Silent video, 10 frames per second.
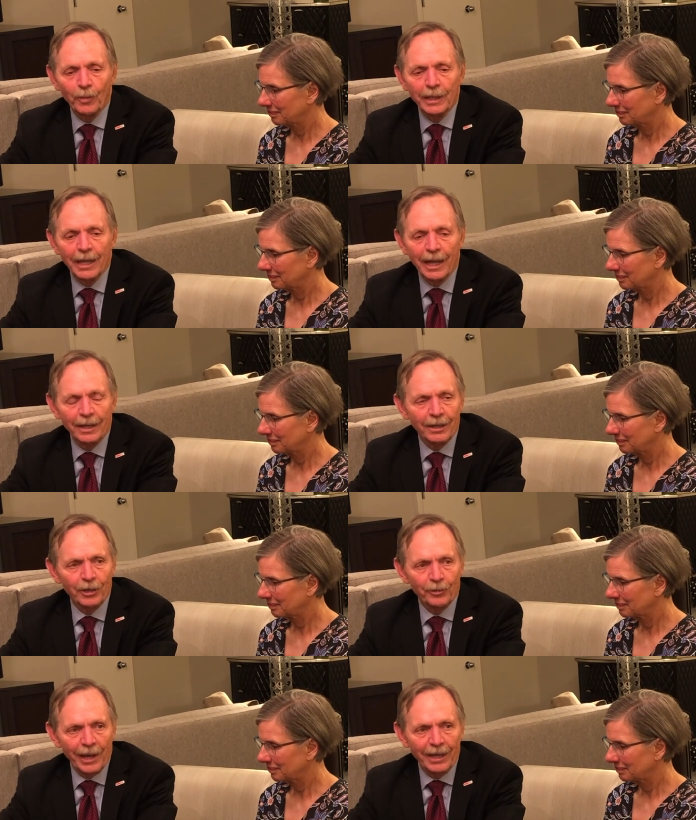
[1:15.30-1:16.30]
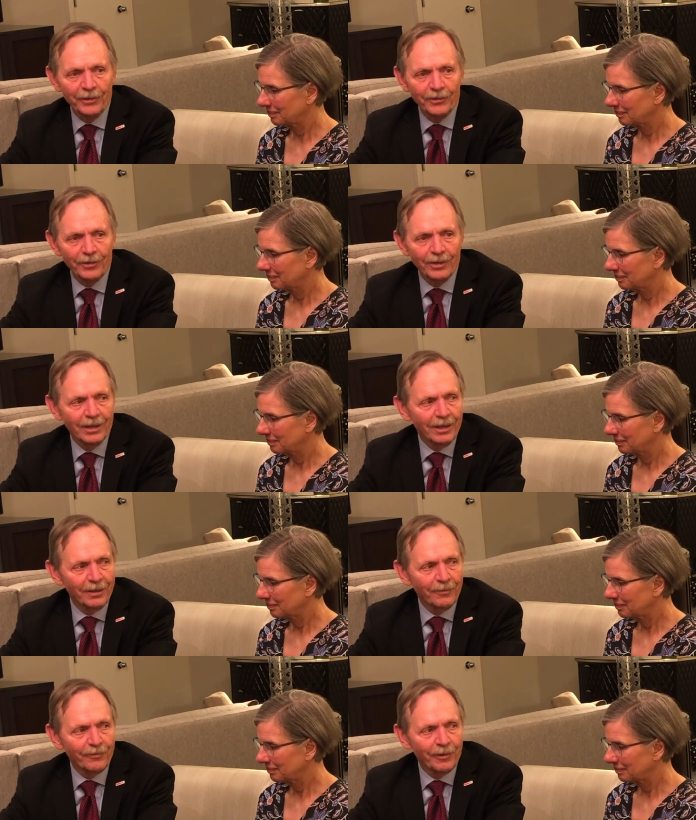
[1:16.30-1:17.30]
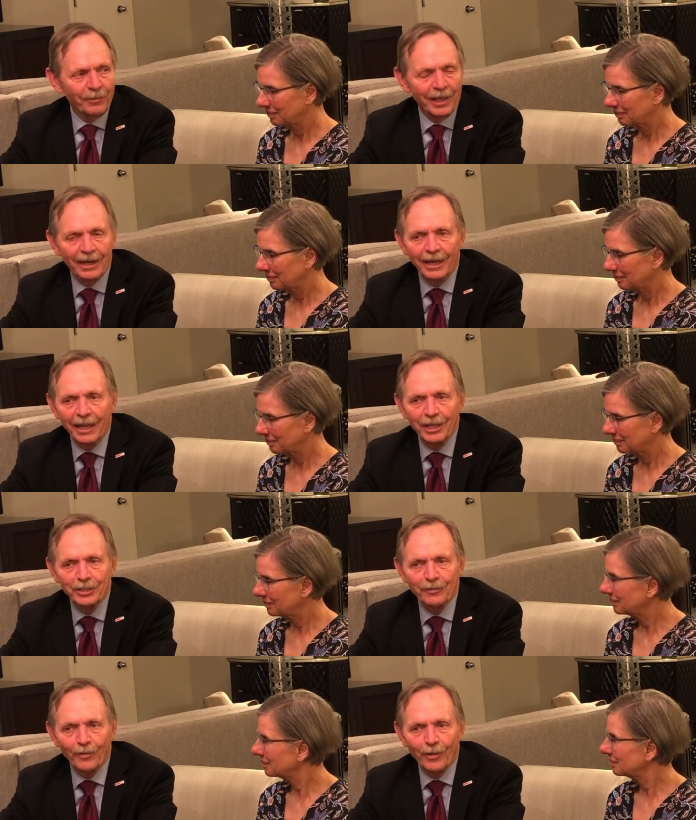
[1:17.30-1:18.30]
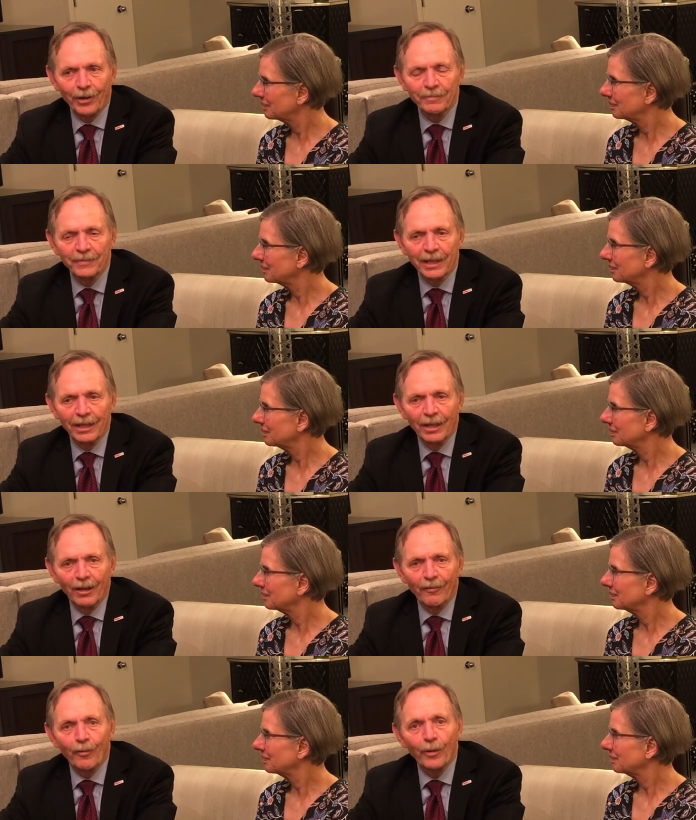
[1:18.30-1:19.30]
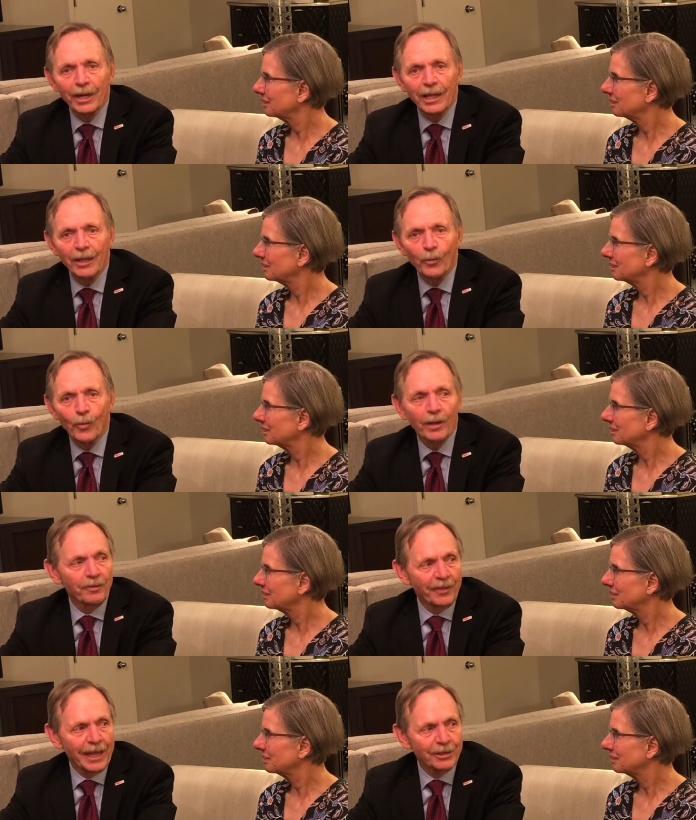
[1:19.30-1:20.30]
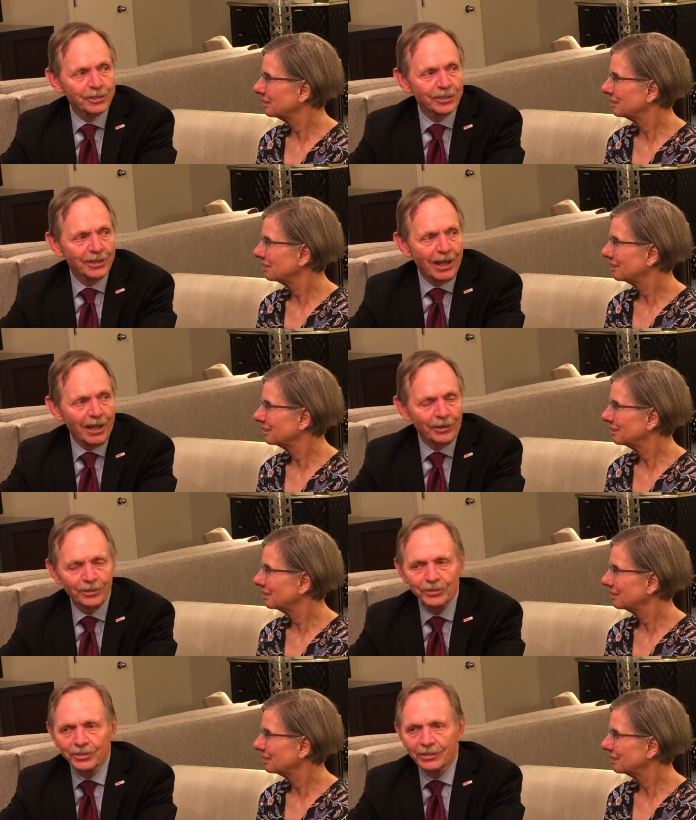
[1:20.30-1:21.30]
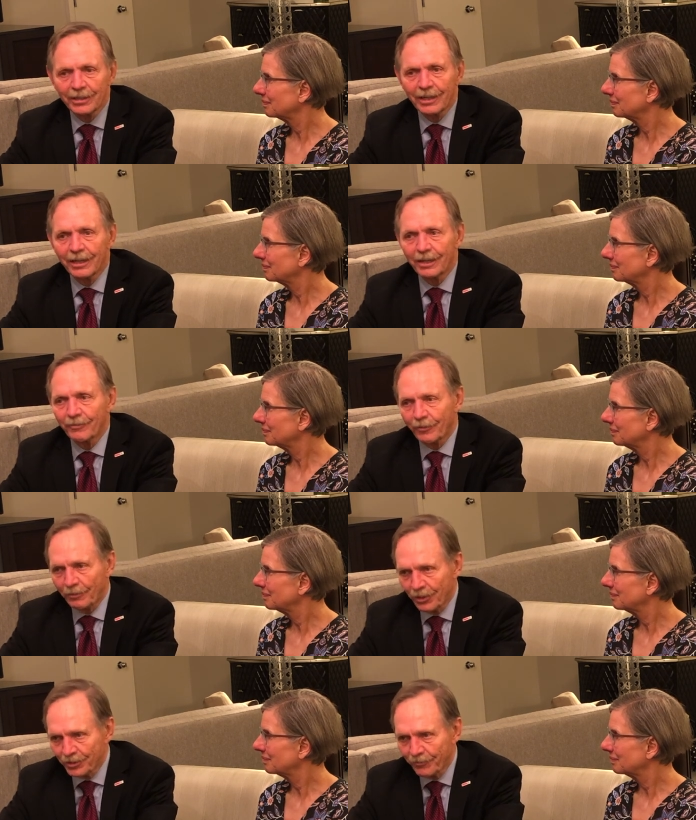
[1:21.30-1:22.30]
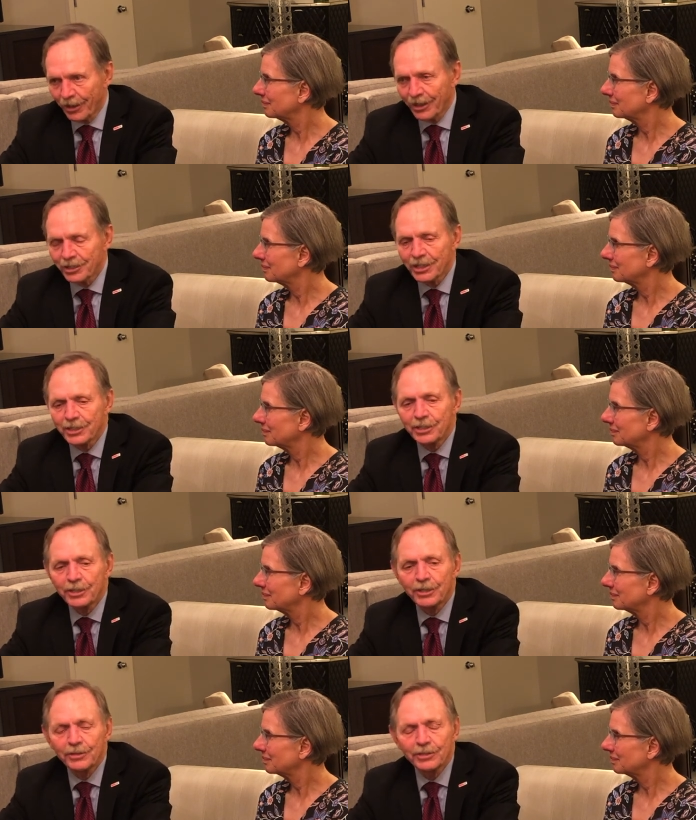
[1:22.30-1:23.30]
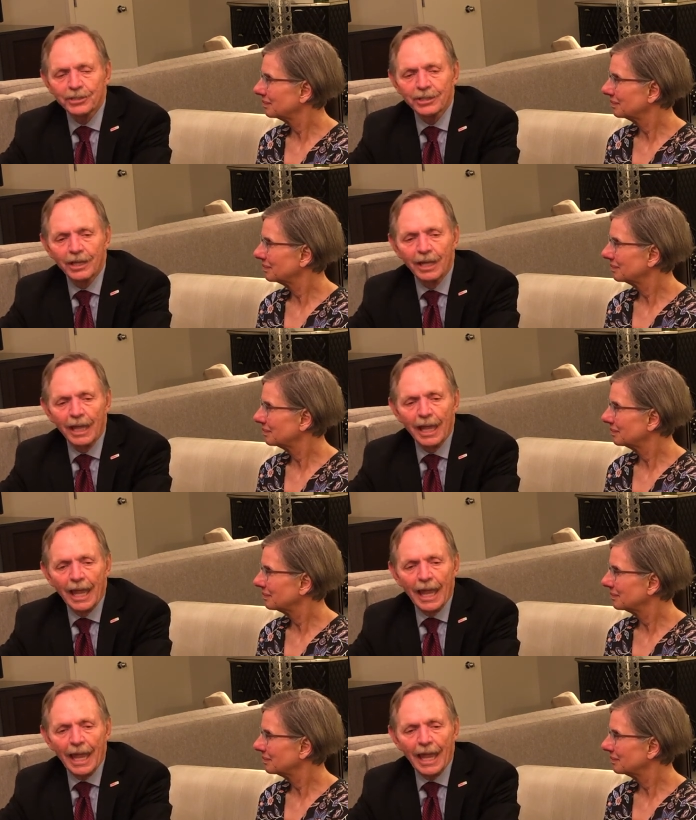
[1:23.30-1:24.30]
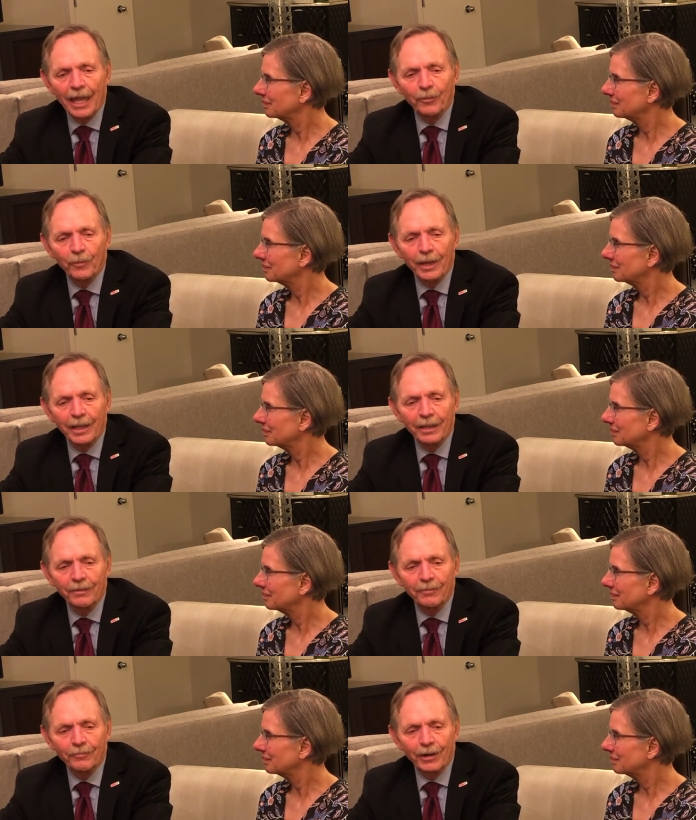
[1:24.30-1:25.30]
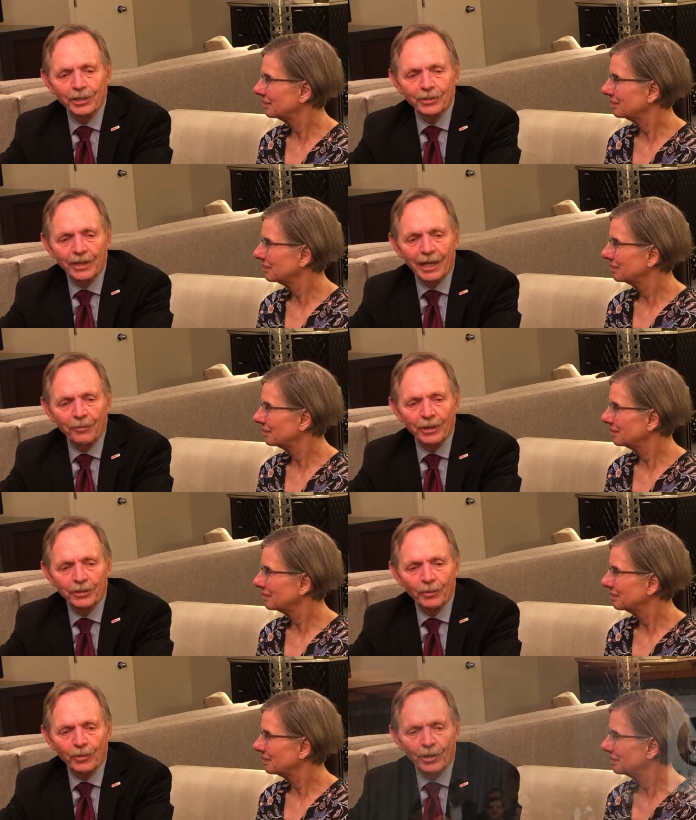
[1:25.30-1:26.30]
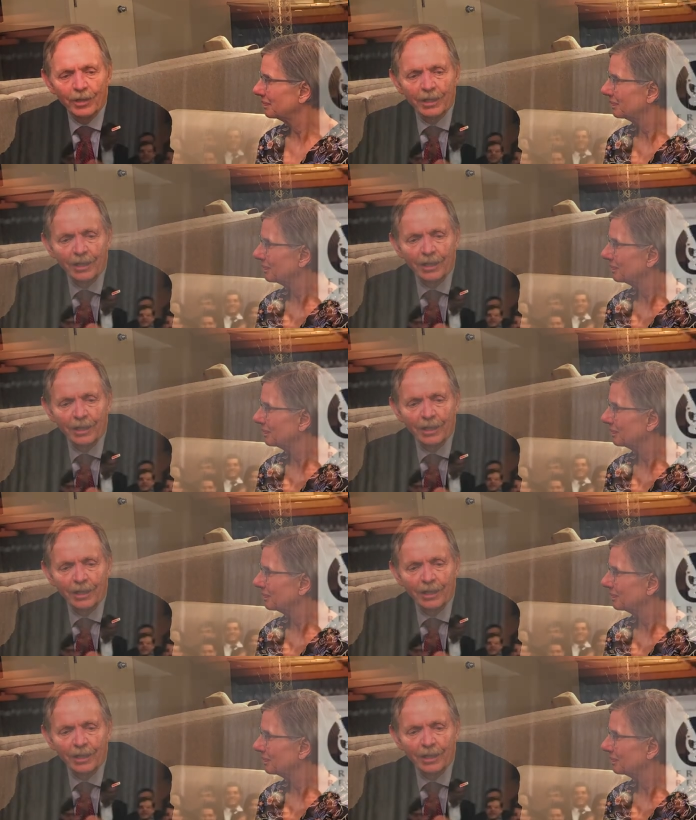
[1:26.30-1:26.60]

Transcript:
Speaker 1: we got a grant from the NIH for $41,000 from those various institutes. And Rachel and I went to work.